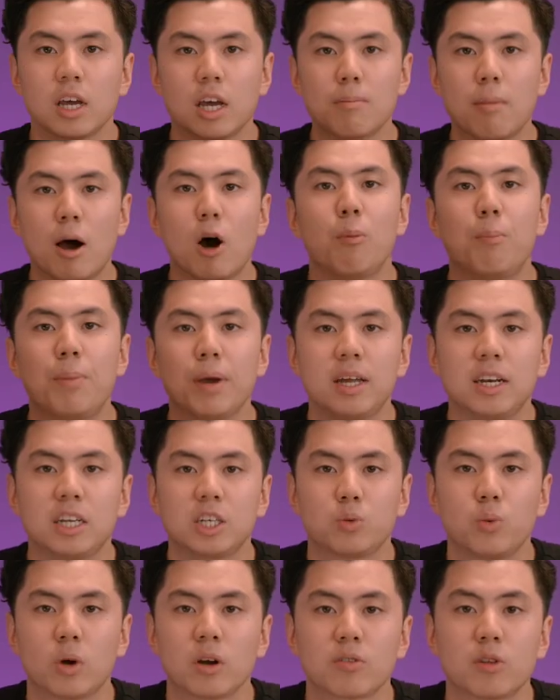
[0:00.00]
in my opinion, is
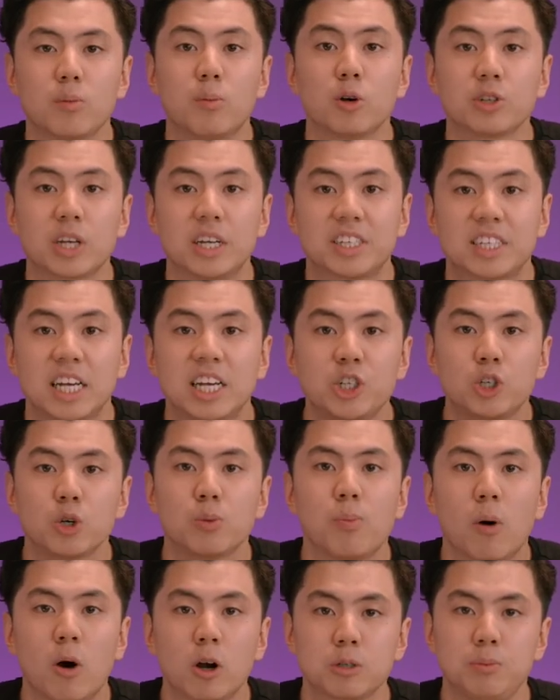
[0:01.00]
one of the most essential
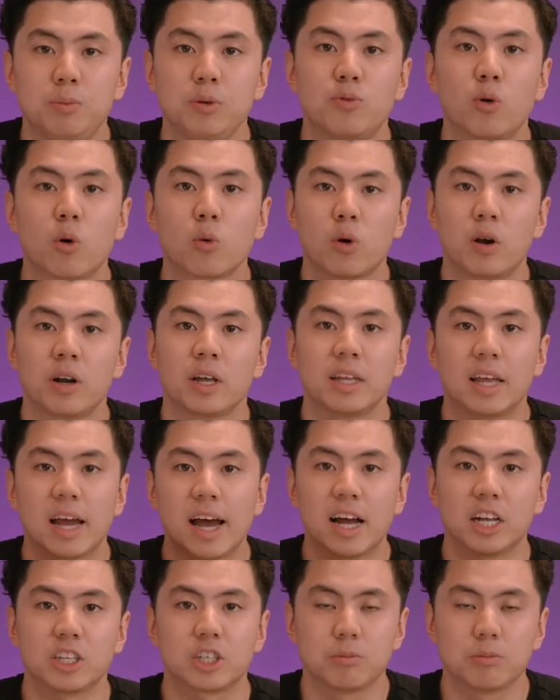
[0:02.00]
parts before running the ads.